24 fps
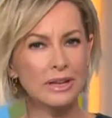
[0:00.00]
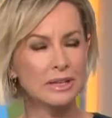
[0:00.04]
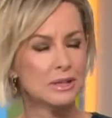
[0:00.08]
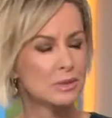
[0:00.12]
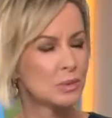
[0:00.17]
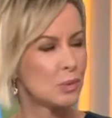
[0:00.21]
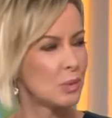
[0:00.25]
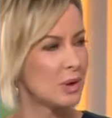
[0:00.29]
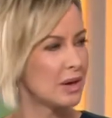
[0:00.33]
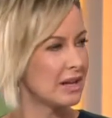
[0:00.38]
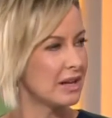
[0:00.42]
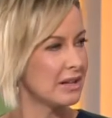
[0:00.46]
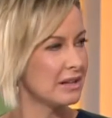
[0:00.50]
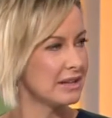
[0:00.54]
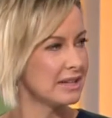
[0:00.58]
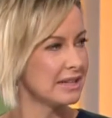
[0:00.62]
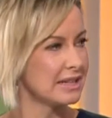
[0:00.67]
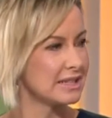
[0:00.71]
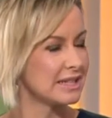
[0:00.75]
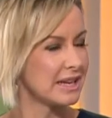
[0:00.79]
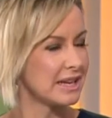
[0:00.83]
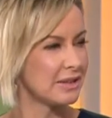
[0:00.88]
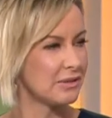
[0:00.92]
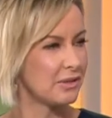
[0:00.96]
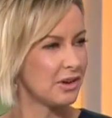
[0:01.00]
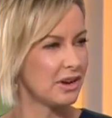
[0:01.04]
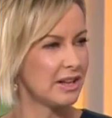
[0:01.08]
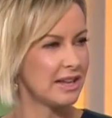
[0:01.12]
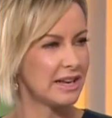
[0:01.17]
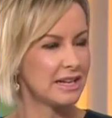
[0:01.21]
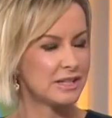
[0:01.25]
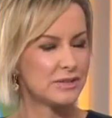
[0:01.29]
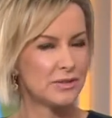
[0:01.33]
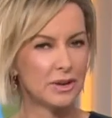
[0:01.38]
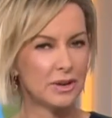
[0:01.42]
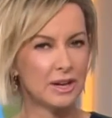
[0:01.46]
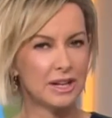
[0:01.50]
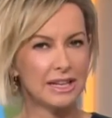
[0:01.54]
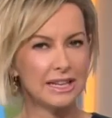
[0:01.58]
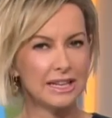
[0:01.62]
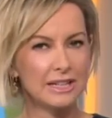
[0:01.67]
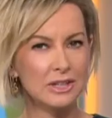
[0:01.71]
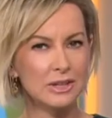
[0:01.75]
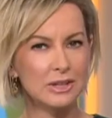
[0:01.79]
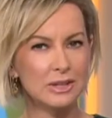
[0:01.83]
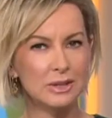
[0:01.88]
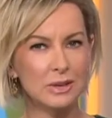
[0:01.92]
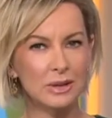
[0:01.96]
as well. Let's get the very latest from
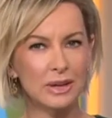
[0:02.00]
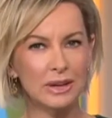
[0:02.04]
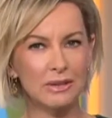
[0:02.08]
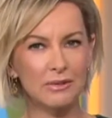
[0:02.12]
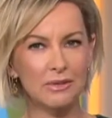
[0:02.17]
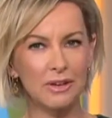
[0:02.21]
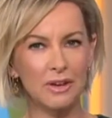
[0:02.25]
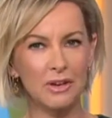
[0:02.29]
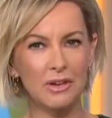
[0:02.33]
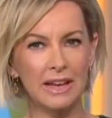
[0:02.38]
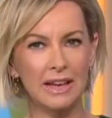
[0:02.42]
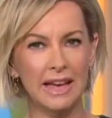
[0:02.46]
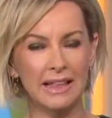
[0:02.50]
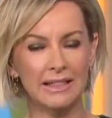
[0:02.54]
Clint, who's looking very